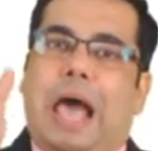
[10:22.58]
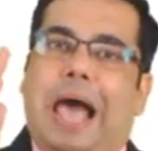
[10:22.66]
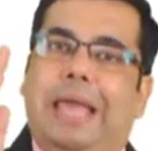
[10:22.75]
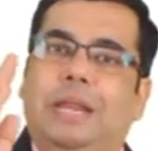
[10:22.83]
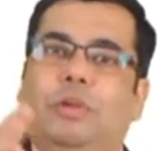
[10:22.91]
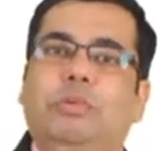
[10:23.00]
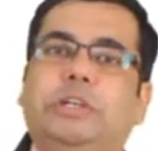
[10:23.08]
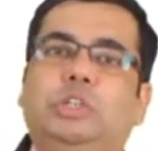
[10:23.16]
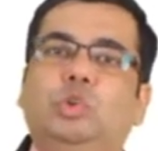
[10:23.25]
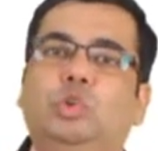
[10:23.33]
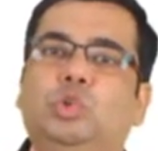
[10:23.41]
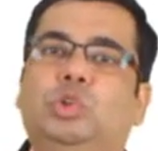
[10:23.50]
I
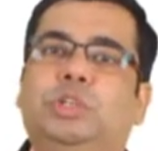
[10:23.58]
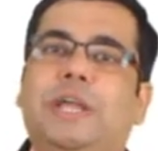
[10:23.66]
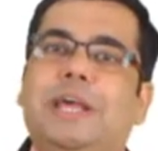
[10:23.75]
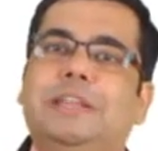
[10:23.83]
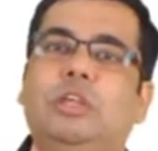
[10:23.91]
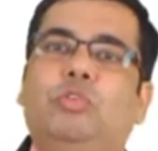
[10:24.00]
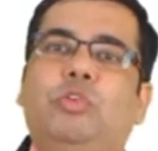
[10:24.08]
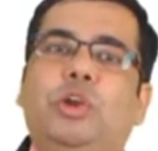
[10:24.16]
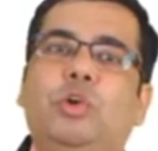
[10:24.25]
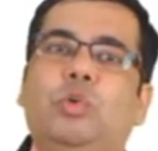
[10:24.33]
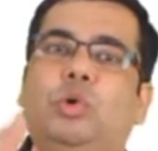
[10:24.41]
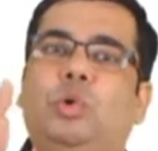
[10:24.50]
request you to share this
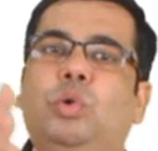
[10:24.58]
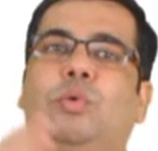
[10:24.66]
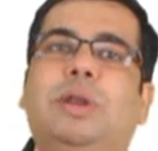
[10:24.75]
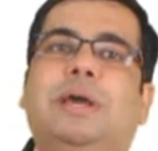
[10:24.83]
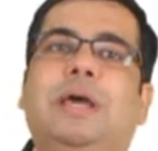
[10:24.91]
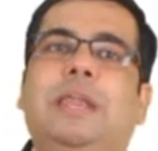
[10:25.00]
video to your